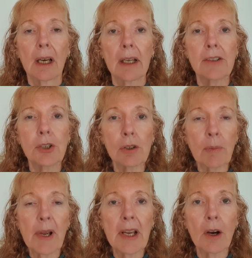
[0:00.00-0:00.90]
It took
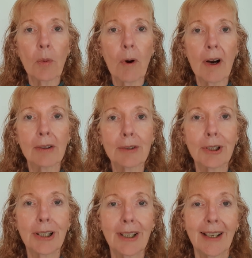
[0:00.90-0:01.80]
me a while
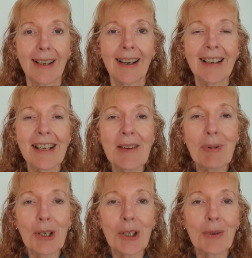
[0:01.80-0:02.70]
I didn't
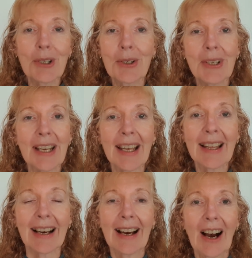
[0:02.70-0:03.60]
put 2 and 2
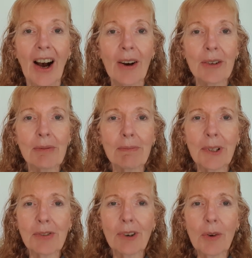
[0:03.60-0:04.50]
together.
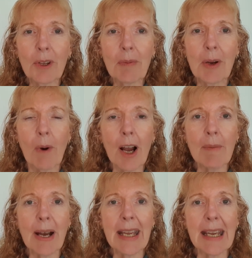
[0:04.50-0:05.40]
What's wrong with me? Why
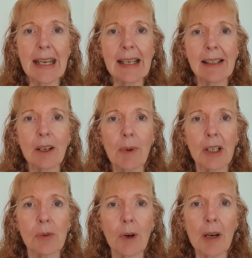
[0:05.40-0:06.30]
am I eating so
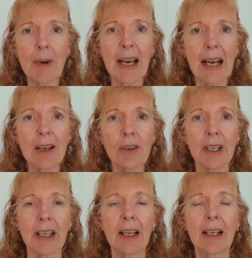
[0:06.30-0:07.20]
much? Why am I
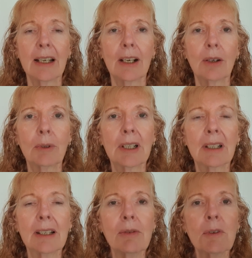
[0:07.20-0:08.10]
hungry?
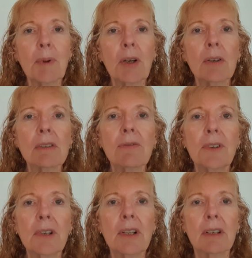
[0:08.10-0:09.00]
Well, it was because the
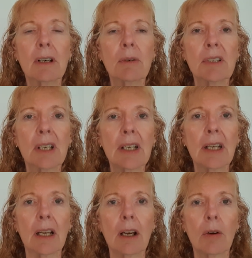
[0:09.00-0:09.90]
food that I was
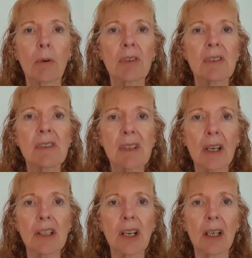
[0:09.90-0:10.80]
eating wasn't
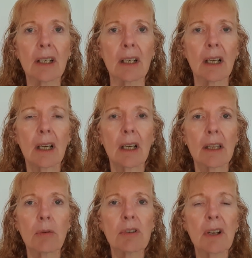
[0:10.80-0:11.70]
satiating. There was